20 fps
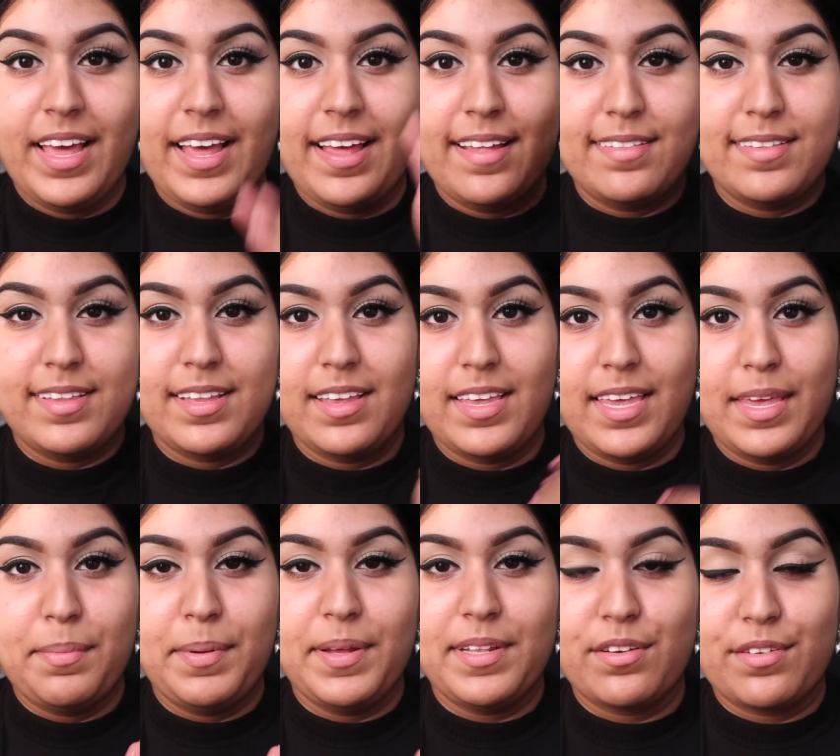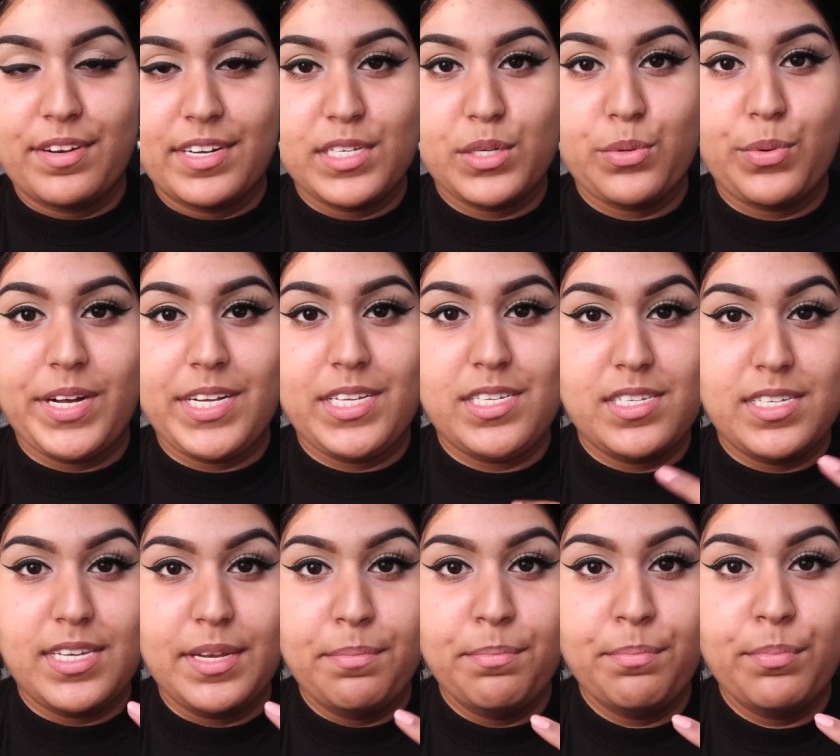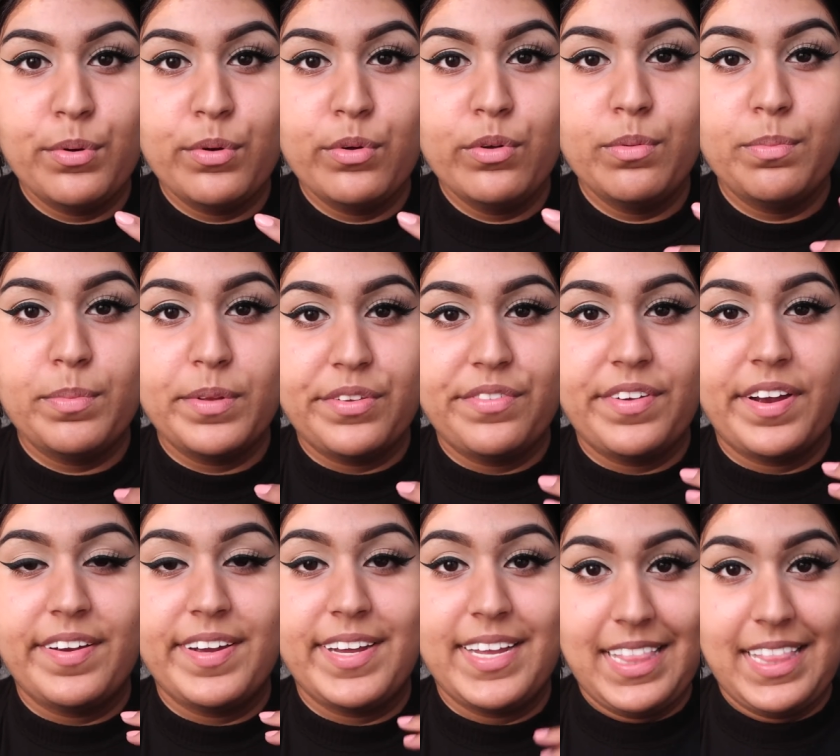and keeping the dress quite simple but very